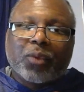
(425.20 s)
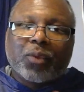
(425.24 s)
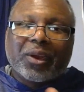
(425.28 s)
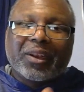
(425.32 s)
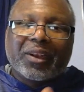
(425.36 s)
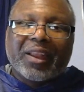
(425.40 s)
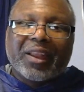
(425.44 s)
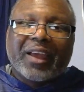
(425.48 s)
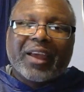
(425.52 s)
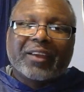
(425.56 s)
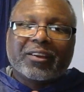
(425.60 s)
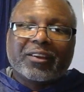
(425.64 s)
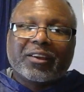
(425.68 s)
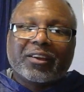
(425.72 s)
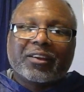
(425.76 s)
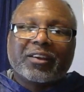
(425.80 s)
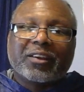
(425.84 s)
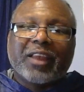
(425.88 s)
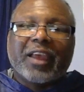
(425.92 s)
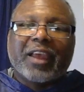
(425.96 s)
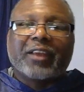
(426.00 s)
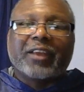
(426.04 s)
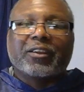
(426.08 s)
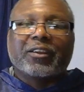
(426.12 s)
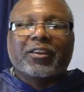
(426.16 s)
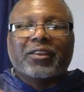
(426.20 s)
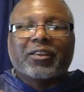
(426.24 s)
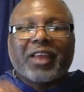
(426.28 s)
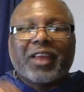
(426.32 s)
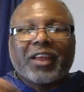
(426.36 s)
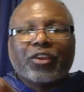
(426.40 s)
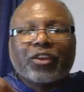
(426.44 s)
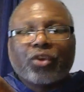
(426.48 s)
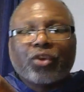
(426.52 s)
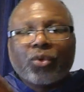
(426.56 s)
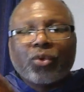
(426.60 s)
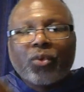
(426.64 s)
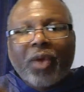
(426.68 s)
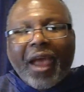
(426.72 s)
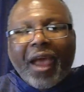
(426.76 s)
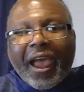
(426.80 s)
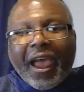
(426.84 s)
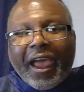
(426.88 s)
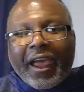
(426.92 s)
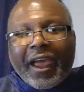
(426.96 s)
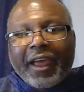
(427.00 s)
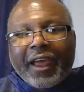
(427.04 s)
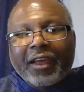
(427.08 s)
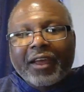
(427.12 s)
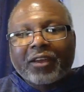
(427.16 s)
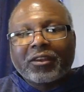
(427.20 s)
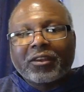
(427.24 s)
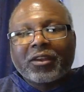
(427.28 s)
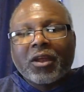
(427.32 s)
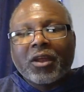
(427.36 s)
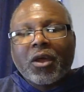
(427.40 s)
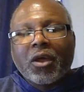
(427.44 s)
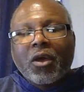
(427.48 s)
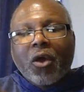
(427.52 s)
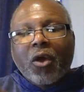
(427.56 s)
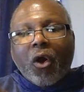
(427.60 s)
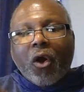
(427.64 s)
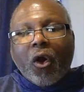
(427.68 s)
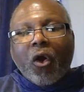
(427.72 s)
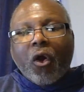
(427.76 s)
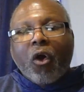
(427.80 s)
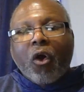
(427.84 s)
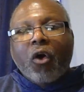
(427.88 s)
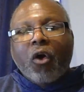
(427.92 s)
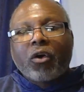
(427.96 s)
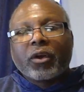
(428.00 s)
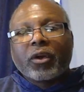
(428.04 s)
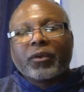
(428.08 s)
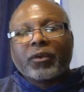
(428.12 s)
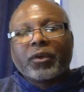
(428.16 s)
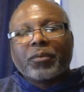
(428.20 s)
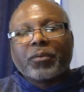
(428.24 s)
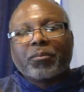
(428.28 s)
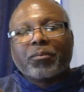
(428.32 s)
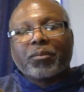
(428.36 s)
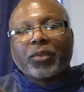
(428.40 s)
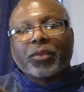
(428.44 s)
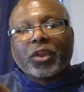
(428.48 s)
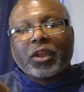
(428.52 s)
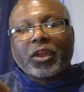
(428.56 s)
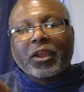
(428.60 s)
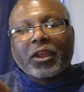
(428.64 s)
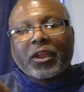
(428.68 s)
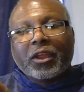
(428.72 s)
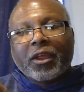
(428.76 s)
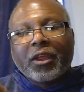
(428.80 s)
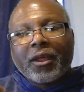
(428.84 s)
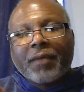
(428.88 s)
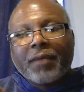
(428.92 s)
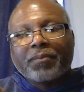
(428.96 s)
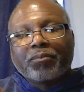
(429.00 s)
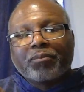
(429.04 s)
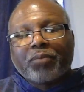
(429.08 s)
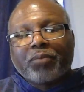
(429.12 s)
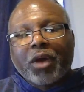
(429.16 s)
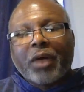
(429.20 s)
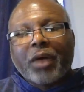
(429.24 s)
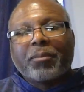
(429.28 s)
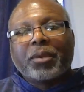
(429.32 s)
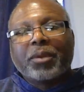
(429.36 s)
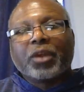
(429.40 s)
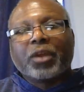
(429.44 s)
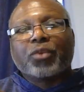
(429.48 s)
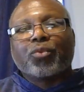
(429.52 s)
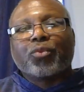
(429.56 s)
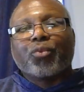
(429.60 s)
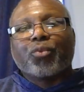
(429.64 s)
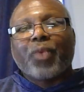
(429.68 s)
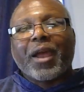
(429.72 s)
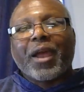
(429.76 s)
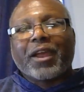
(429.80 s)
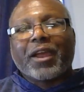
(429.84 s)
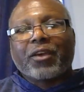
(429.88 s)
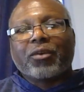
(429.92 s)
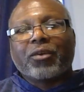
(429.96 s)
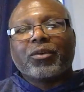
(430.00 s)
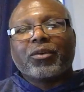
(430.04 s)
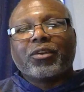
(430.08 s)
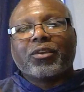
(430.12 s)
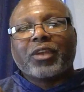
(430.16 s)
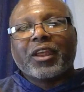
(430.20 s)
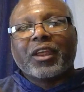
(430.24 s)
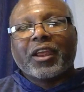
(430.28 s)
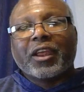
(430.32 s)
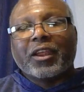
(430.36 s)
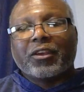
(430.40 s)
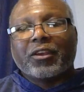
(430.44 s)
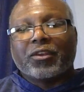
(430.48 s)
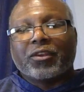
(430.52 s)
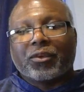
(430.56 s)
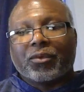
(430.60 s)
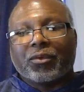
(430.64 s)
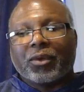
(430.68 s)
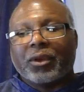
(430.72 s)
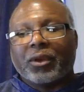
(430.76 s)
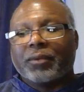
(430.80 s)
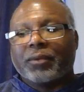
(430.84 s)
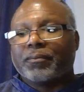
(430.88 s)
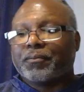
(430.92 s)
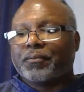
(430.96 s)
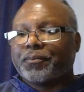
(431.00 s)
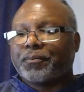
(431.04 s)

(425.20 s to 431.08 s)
with Lexis Nexis. That's who has all of the public records history.